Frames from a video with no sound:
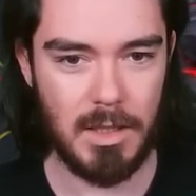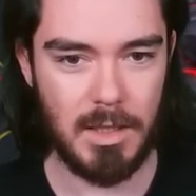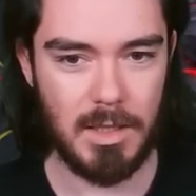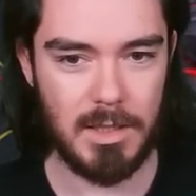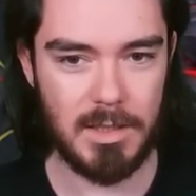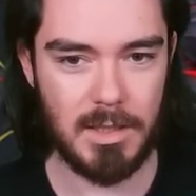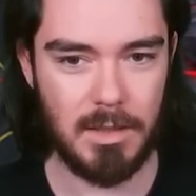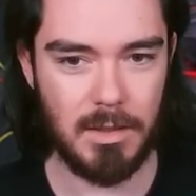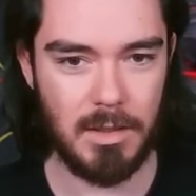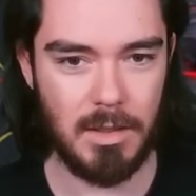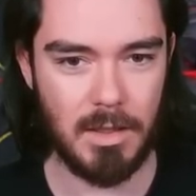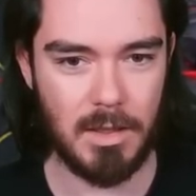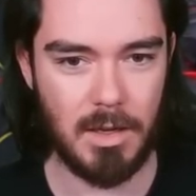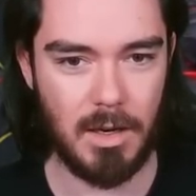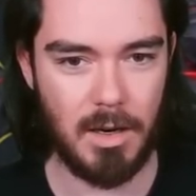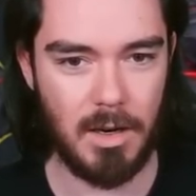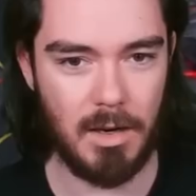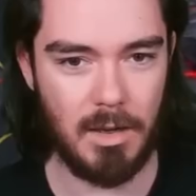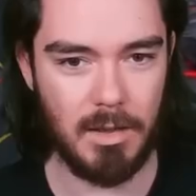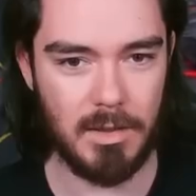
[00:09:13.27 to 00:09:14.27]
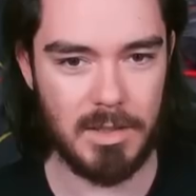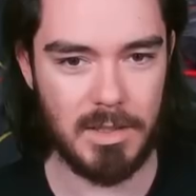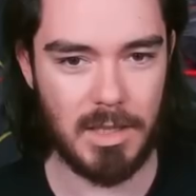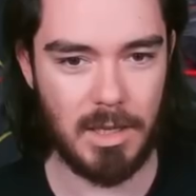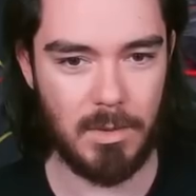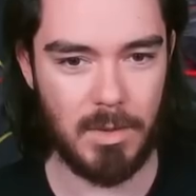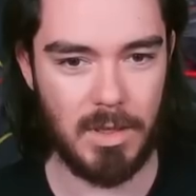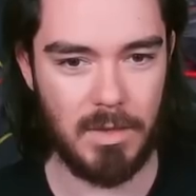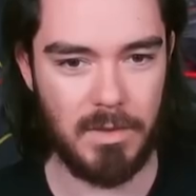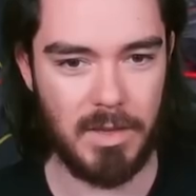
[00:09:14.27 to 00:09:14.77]
Let's kill Ycarl. Let's
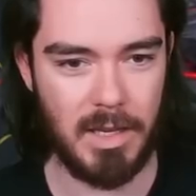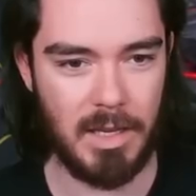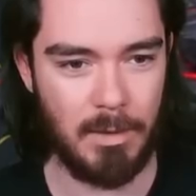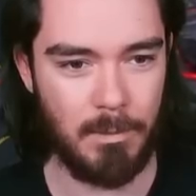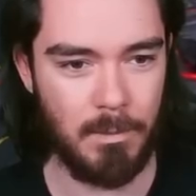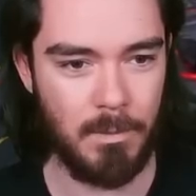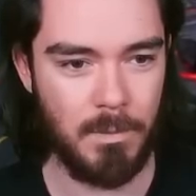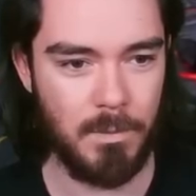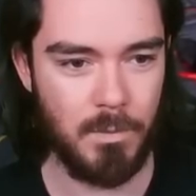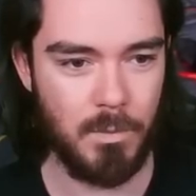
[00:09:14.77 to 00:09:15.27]
get rid of him.